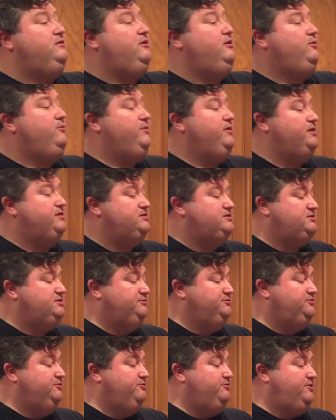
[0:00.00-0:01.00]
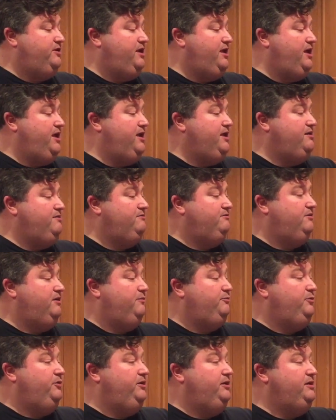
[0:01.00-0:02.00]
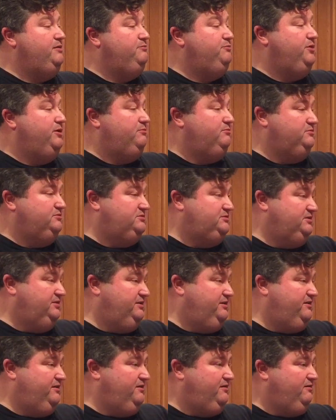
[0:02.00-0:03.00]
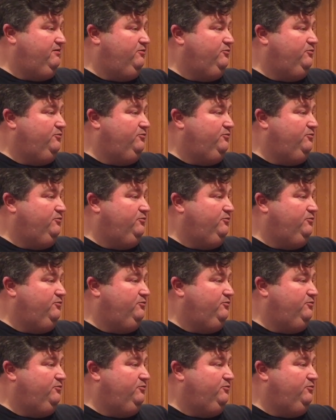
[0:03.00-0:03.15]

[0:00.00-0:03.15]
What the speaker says: Carbonation seems okay. We've got plenty of bubbles in there.